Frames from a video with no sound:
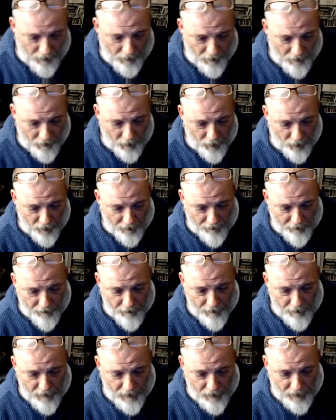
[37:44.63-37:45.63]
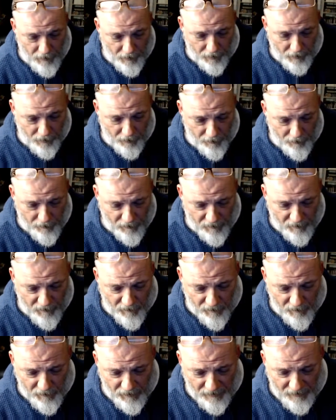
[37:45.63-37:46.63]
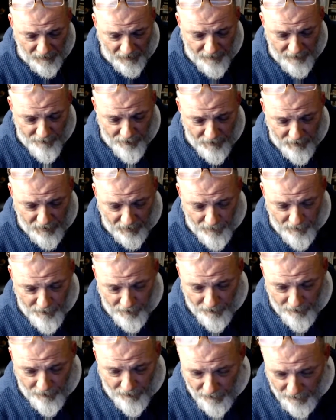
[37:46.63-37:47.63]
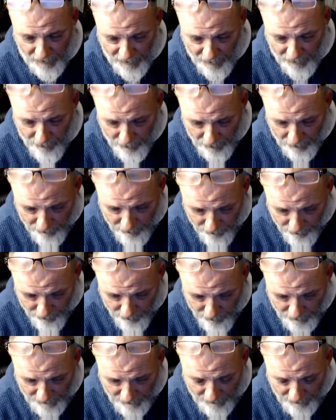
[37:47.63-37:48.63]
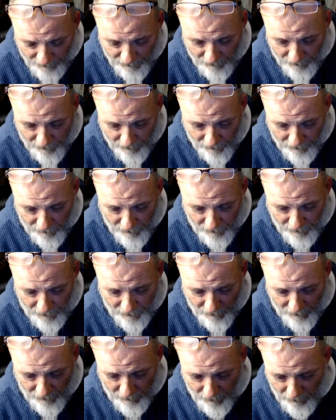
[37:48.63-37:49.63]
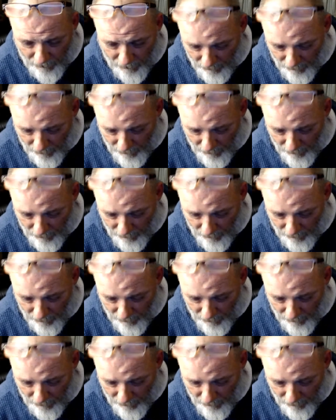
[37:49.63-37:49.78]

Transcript: more of the Skype type environment from back in the day.